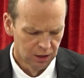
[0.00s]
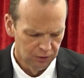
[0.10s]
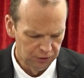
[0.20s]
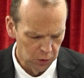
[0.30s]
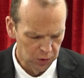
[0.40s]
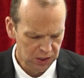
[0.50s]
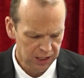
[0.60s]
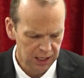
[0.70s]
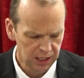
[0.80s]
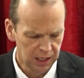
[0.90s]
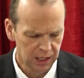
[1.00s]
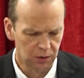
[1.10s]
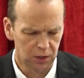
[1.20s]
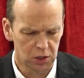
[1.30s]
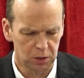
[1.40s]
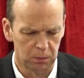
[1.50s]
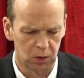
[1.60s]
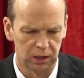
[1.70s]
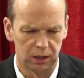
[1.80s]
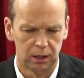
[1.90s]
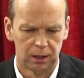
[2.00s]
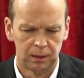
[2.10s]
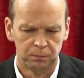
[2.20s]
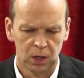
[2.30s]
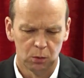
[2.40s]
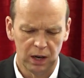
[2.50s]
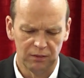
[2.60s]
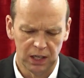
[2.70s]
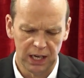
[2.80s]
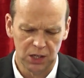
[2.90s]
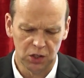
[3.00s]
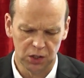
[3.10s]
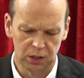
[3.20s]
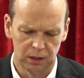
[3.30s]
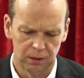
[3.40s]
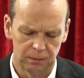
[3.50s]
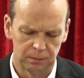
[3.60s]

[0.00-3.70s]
14 here this morning. Revelation